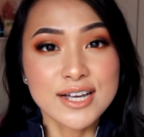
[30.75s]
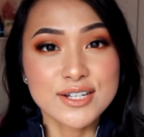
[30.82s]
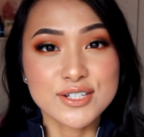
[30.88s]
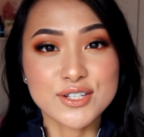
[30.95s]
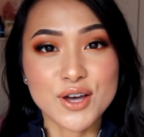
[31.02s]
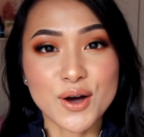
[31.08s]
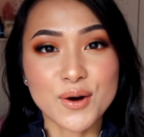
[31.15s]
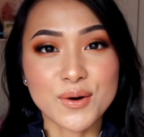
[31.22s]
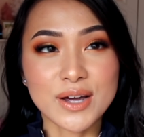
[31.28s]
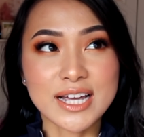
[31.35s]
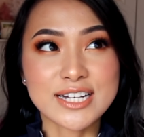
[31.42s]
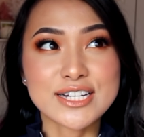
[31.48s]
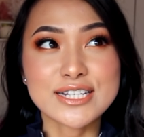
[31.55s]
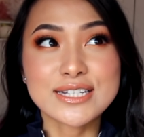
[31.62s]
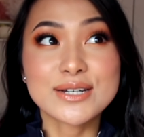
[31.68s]
So
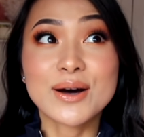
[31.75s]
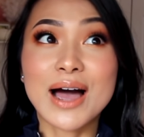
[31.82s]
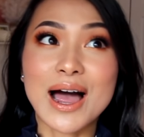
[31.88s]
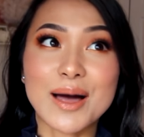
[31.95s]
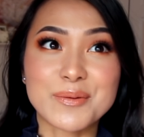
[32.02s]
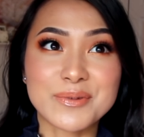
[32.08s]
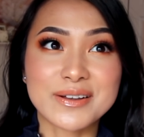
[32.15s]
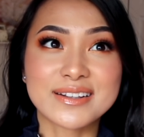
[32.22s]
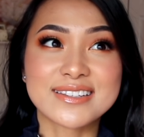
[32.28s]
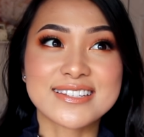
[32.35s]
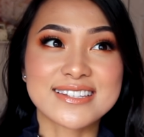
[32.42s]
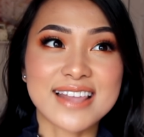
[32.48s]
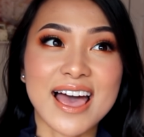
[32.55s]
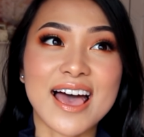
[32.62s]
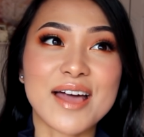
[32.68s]
it just so
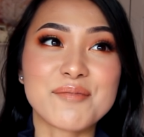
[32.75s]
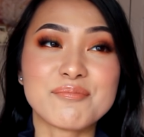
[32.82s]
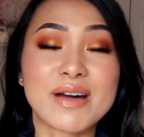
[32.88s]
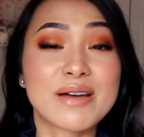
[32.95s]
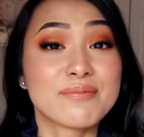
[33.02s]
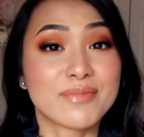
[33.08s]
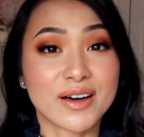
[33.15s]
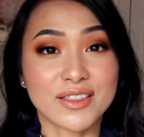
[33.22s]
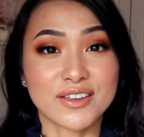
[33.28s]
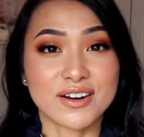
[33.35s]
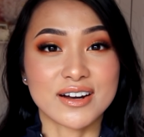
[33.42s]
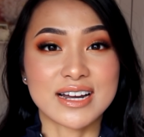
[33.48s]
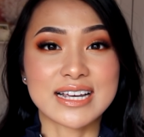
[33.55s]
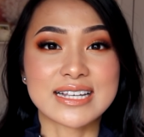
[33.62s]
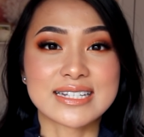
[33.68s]
happens that my mother
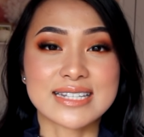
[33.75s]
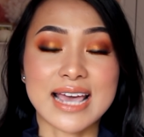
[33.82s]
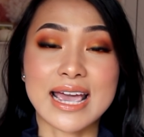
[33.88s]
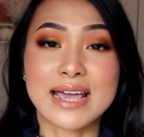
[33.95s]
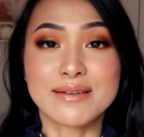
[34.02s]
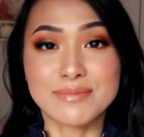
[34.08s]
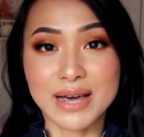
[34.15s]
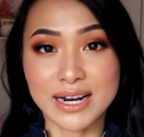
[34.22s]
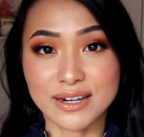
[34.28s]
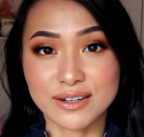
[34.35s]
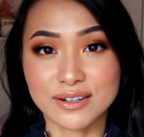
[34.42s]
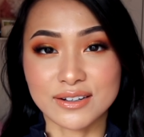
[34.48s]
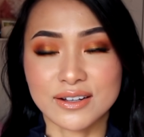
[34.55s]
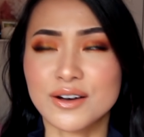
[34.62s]
is a medical...